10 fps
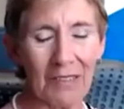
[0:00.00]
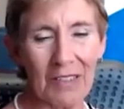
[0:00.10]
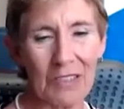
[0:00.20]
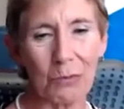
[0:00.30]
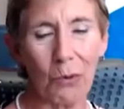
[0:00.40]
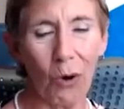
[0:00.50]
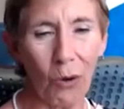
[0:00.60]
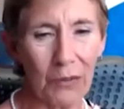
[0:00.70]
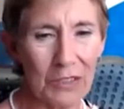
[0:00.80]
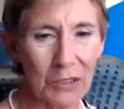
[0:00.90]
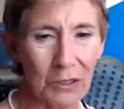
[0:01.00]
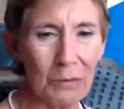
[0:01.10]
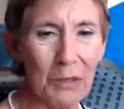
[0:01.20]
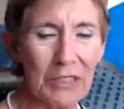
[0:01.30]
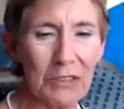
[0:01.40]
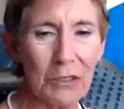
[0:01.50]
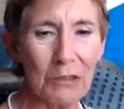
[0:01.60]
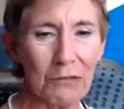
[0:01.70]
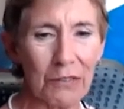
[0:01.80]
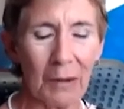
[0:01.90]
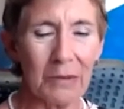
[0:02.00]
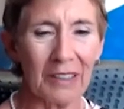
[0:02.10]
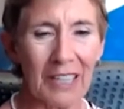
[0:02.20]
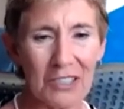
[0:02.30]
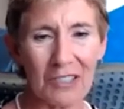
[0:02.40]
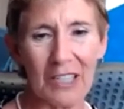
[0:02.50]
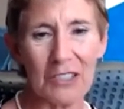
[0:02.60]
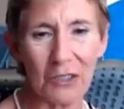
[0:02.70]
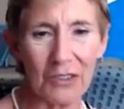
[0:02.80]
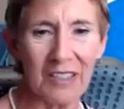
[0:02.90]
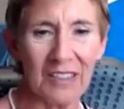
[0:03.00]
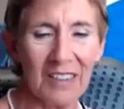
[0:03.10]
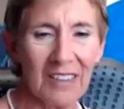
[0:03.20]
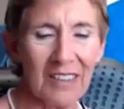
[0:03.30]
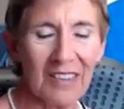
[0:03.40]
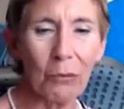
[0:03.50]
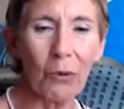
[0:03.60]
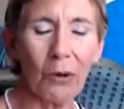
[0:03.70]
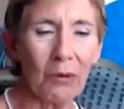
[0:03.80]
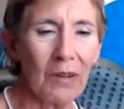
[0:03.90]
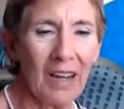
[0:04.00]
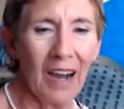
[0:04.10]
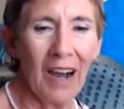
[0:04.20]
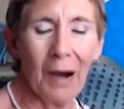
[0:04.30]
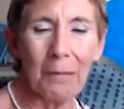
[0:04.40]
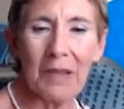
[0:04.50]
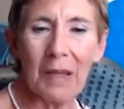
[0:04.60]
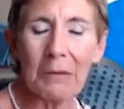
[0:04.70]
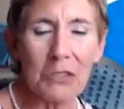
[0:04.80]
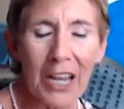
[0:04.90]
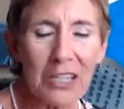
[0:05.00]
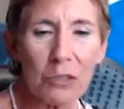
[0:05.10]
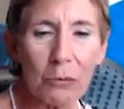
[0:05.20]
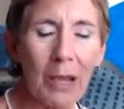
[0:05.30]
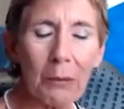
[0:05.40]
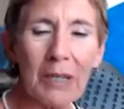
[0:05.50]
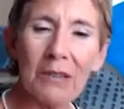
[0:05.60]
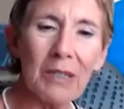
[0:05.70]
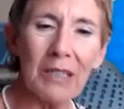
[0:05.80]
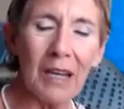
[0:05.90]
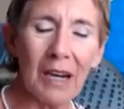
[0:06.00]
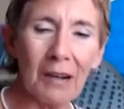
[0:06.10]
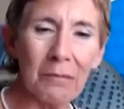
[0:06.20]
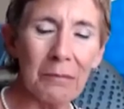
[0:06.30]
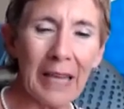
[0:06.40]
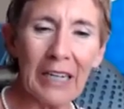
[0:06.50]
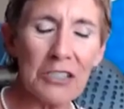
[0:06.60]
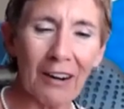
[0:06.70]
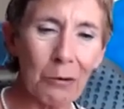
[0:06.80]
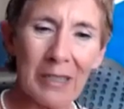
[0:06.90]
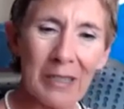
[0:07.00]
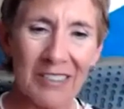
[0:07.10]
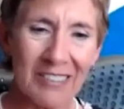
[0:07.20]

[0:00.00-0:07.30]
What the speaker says: this role that you're moving to from the legislature that will change the way we manage government?